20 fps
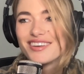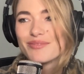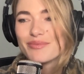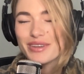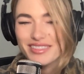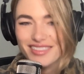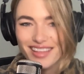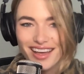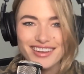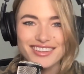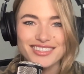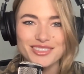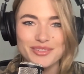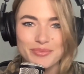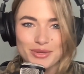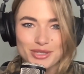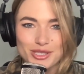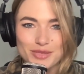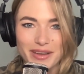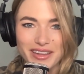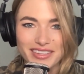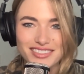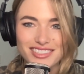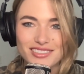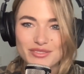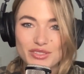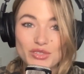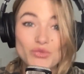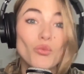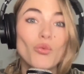put that into
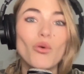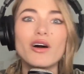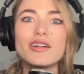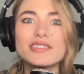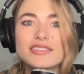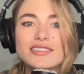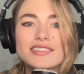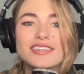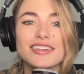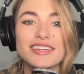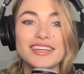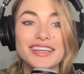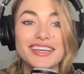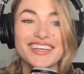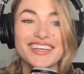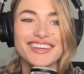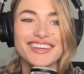perspective in one city.